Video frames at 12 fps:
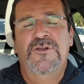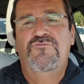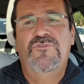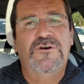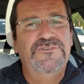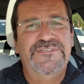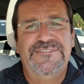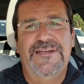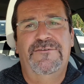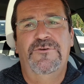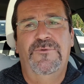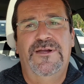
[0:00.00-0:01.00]
Roses
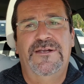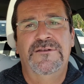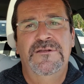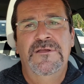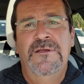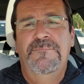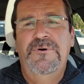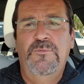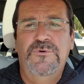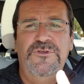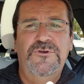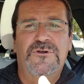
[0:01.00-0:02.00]
everywhere. But
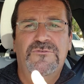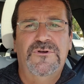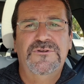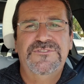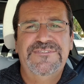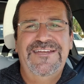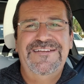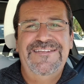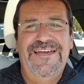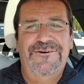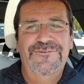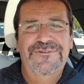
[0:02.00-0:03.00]
will your rose stand
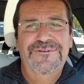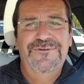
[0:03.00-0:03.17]
out?